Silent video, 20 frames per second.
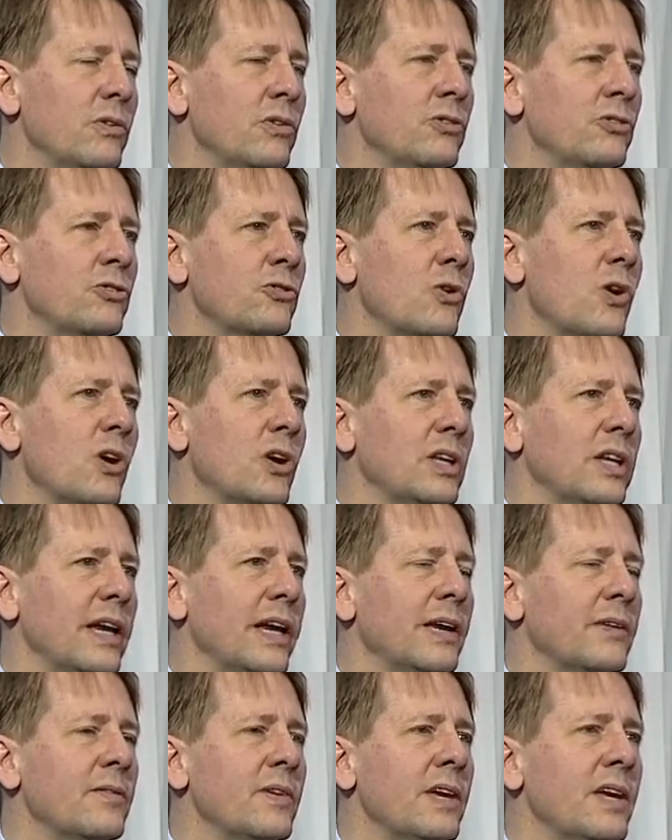
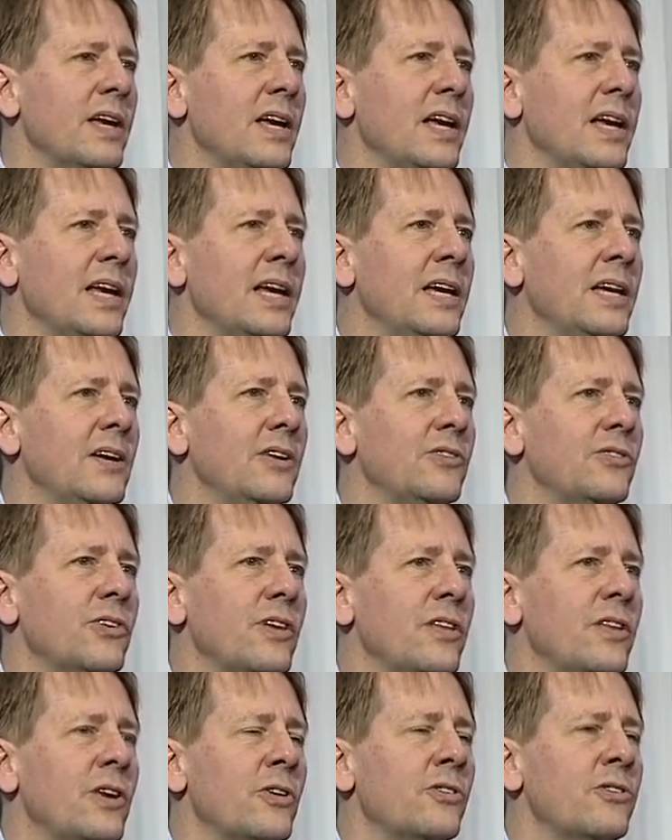strongly is
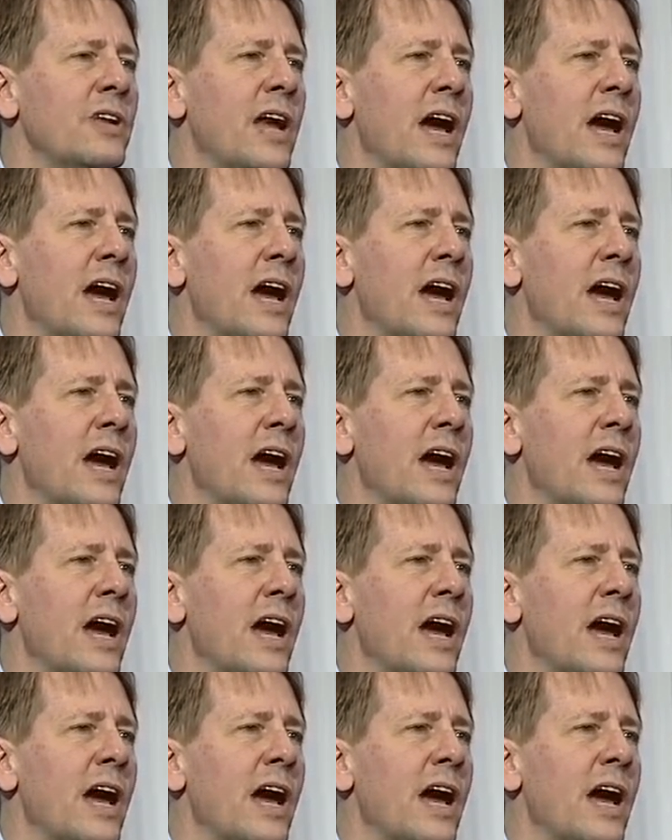there's